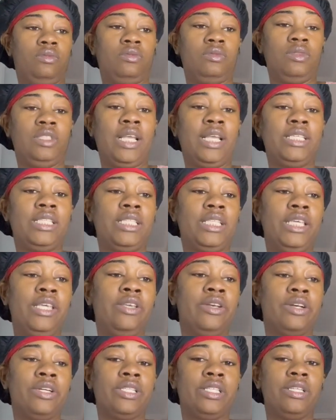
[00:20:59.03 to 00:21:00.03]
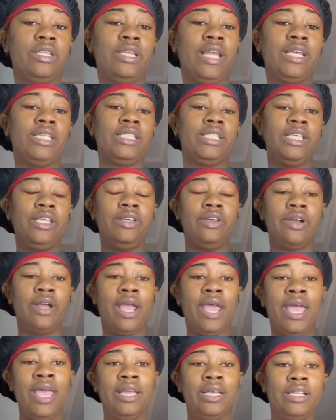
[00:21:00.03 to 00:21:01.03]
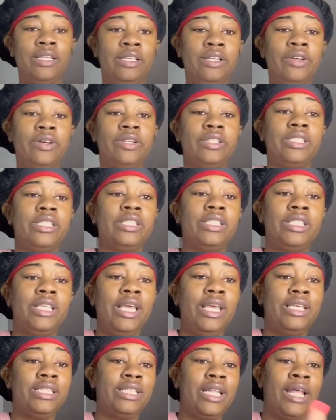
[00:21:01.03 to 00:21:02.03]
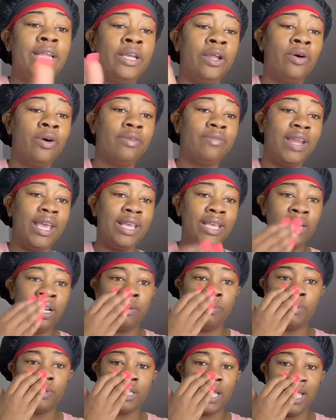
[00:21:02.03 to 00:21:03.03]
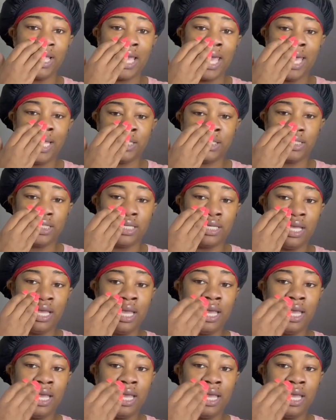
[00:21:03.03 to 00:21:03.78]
They see your success. They know if they get up and take action,